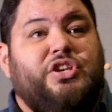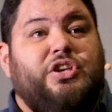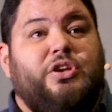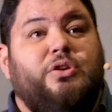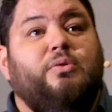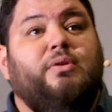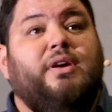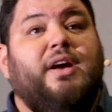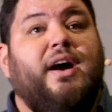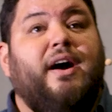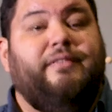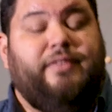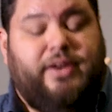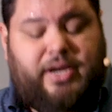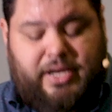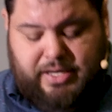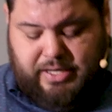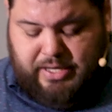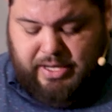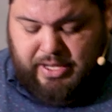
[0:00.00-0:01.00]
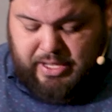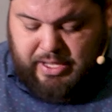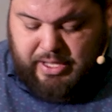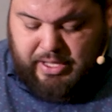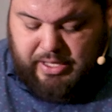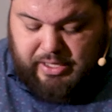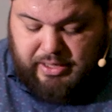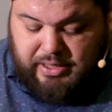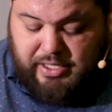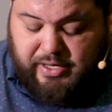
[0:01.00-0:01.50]
new covenant
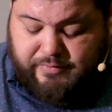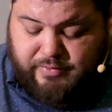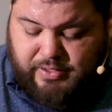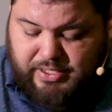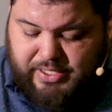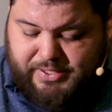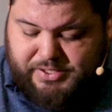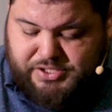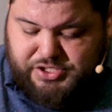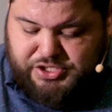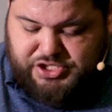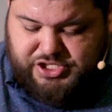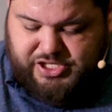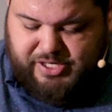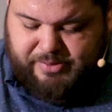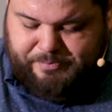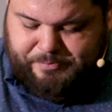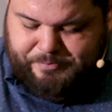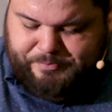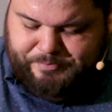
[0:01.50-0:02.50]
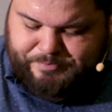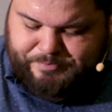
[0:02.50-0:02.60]
love relationship.